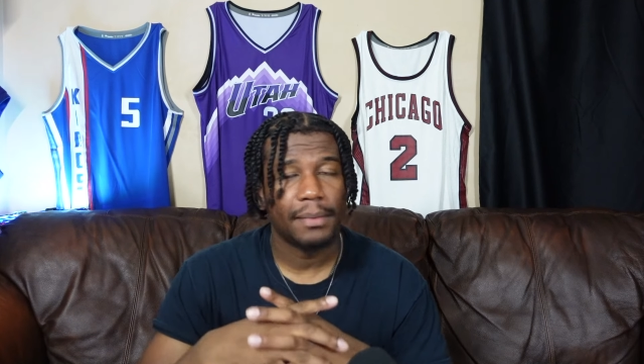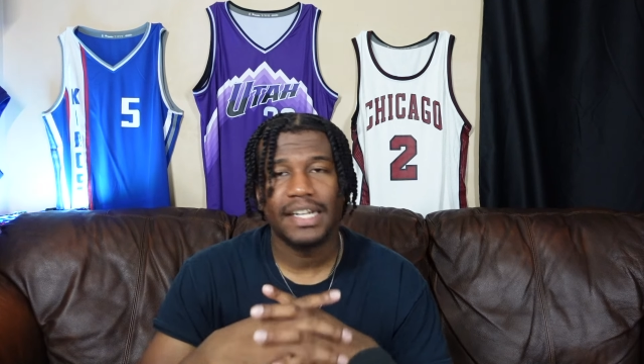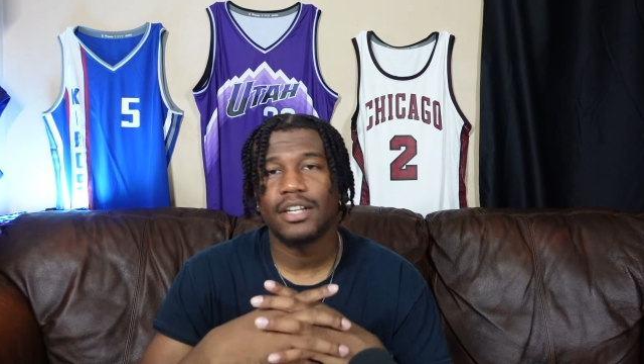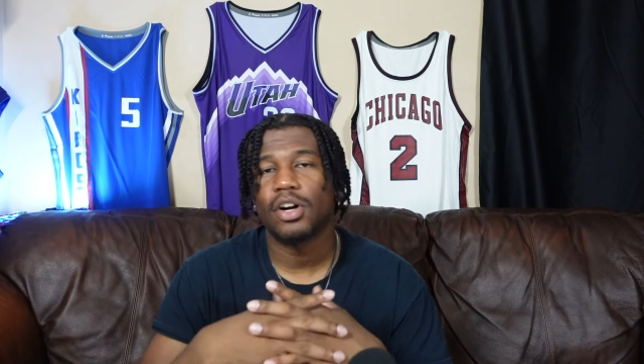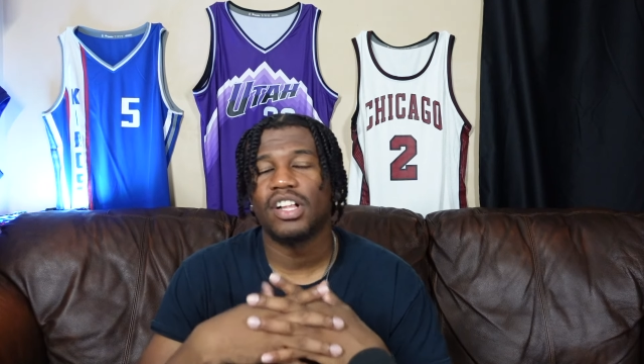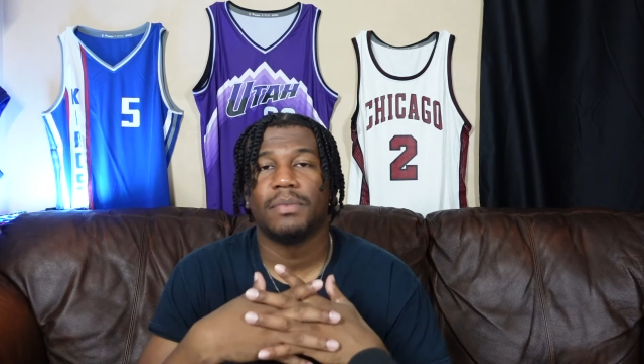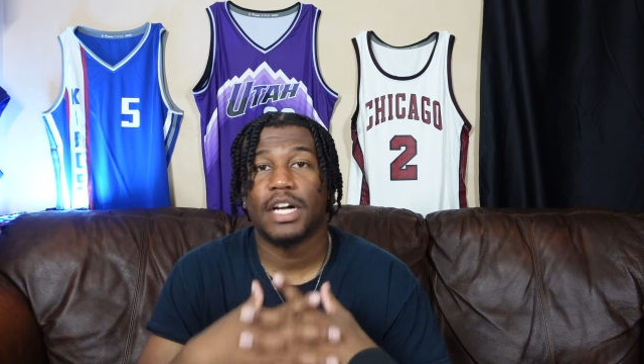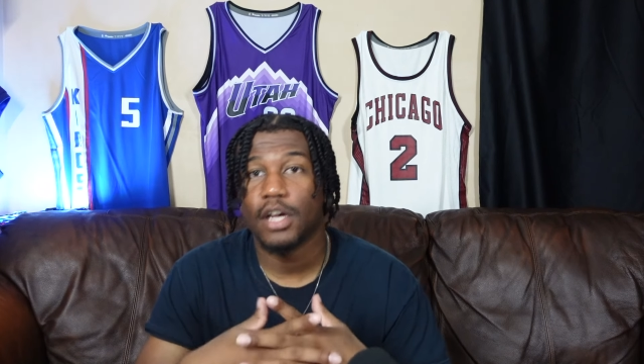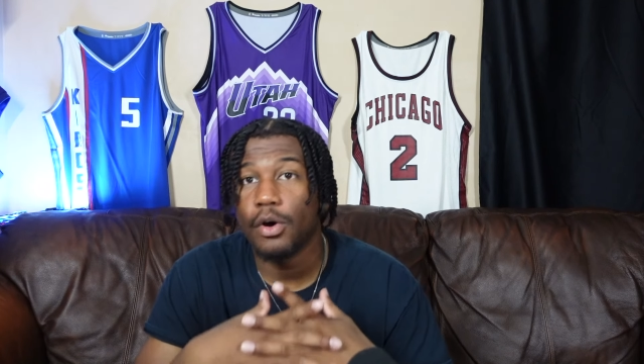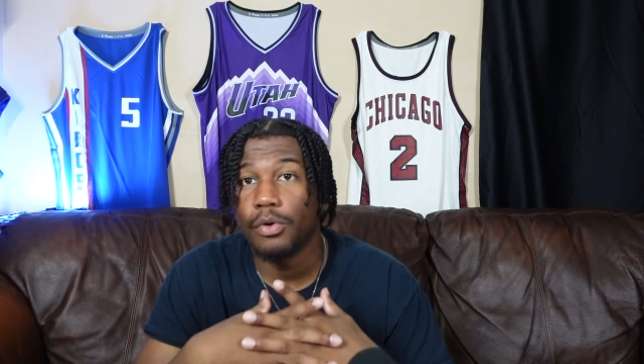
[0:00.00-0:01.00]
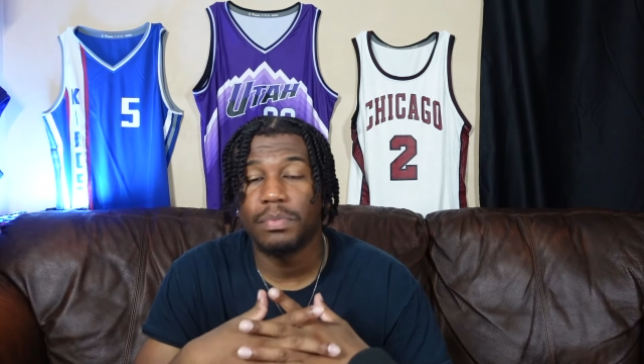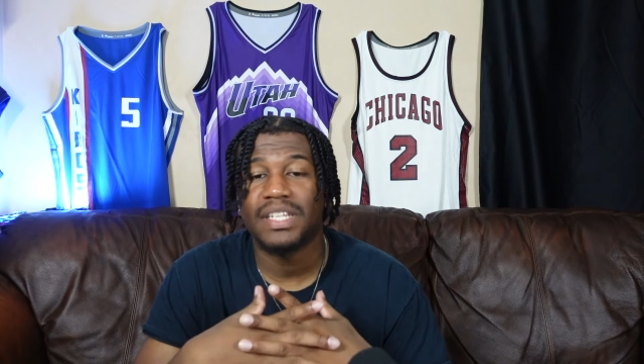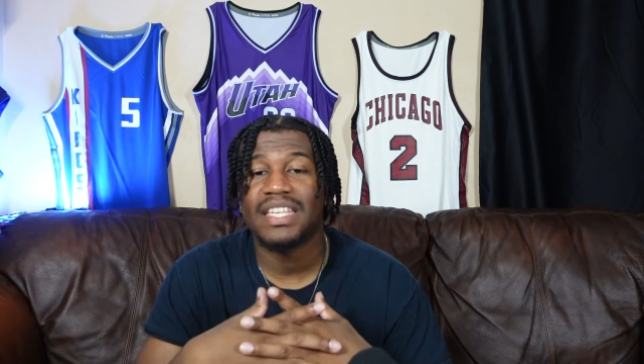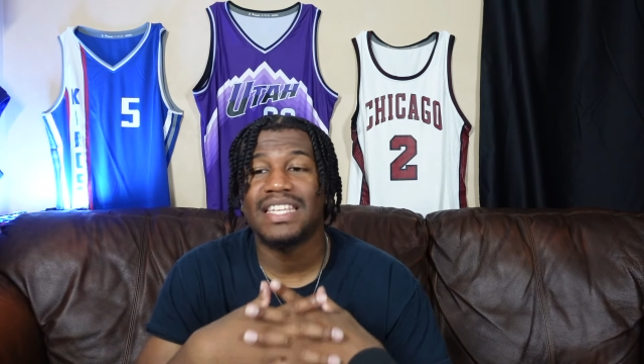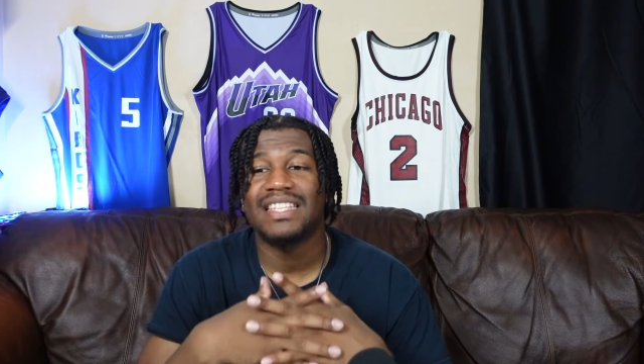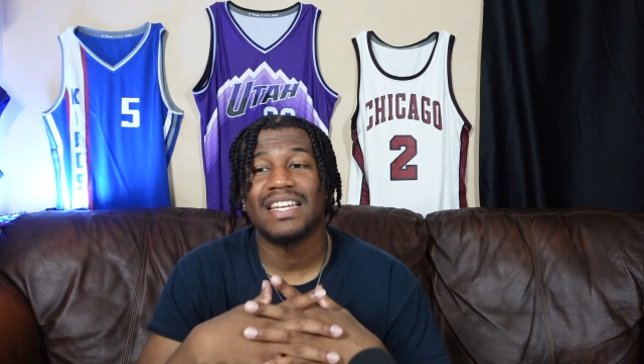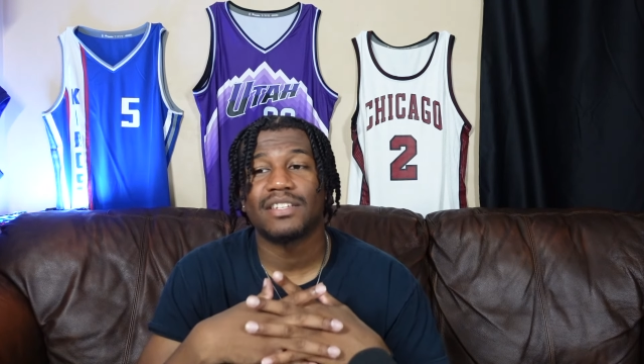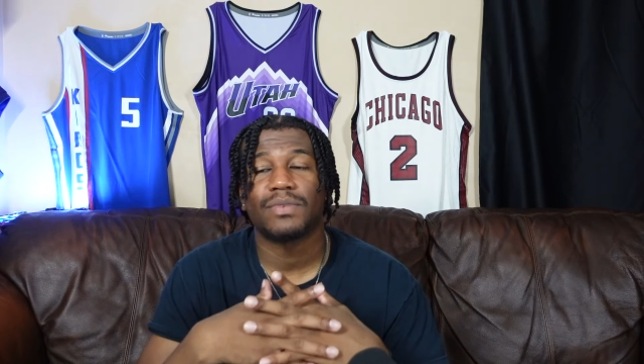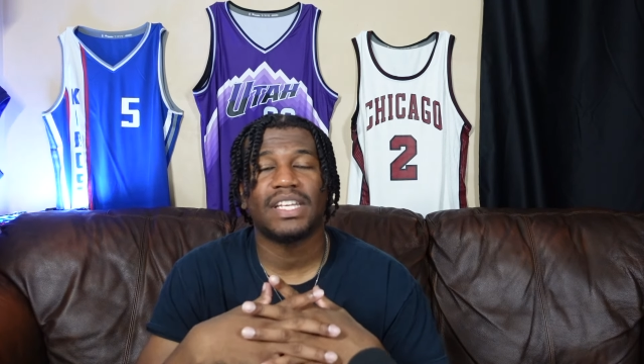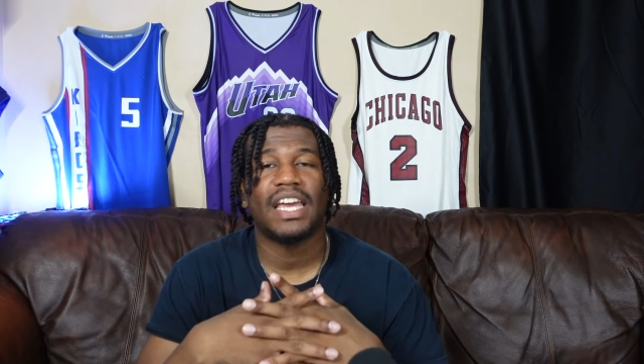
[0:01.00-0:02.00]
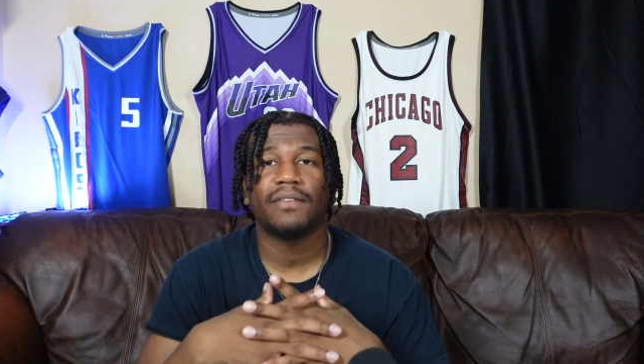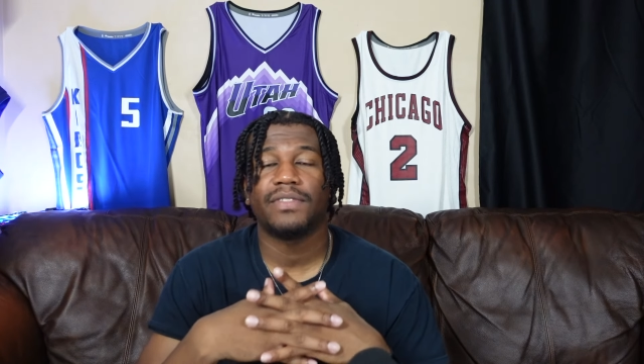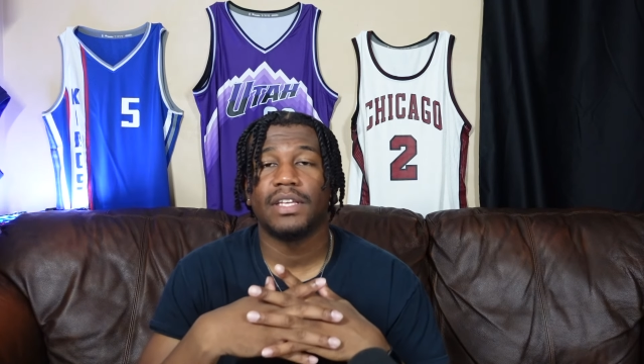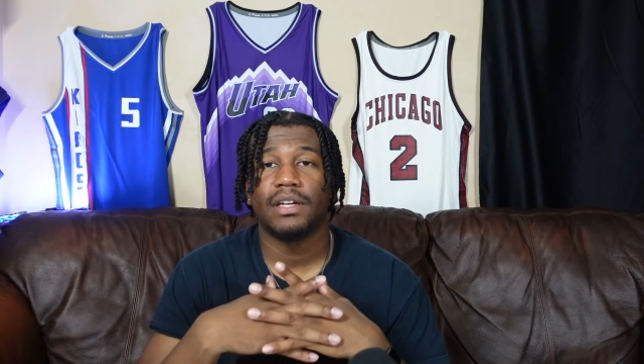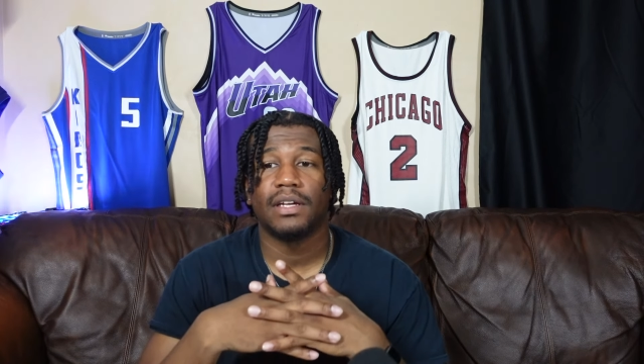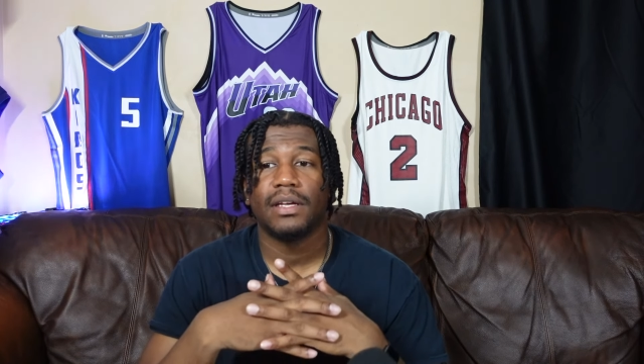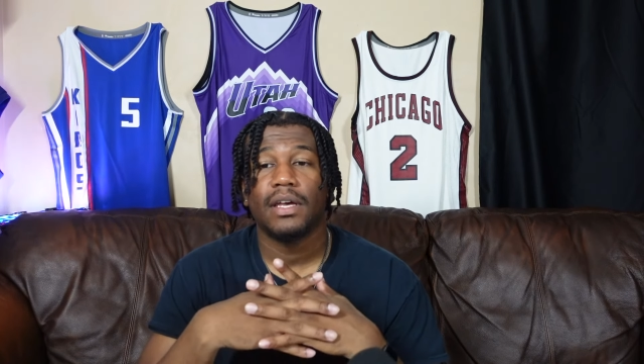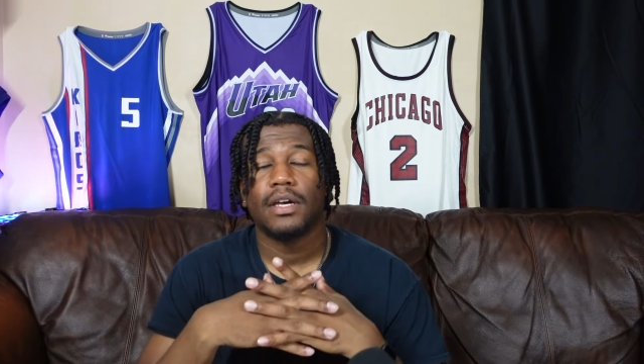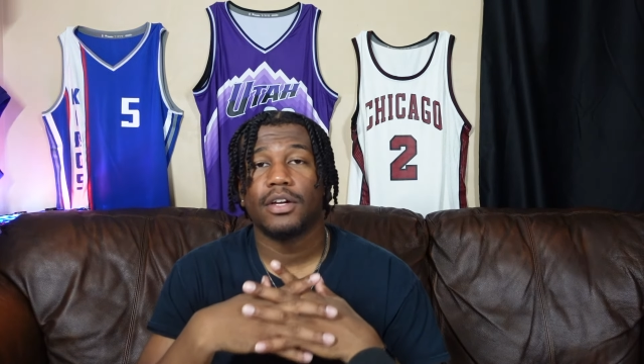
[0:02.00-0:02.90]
I'm not going to call him a cone, but he doesn't really have the